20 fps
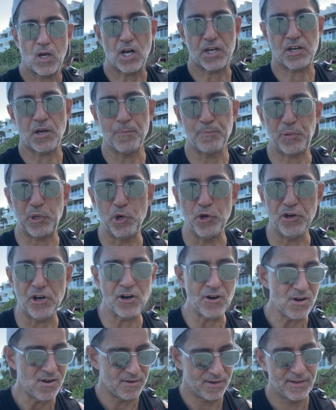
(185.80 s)
a
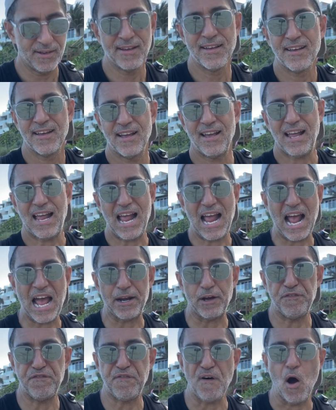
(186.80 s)
computer
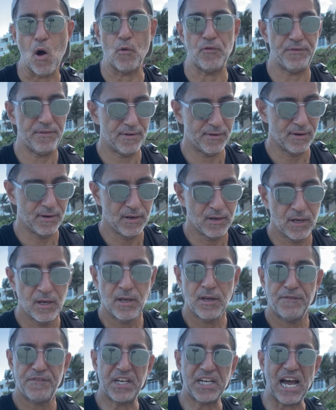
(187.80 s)
and a phone.
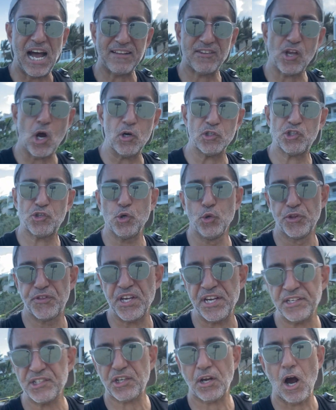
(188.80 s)
You got those two
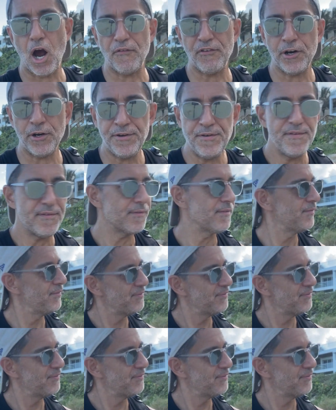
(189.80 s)
things covered,